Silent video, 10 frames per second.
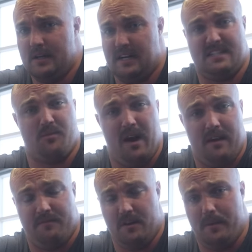I
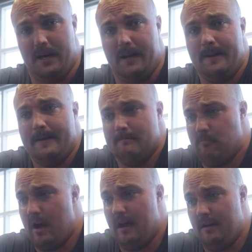swam for a bit.
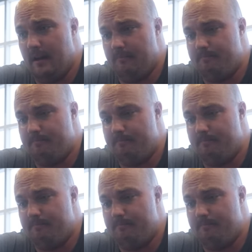I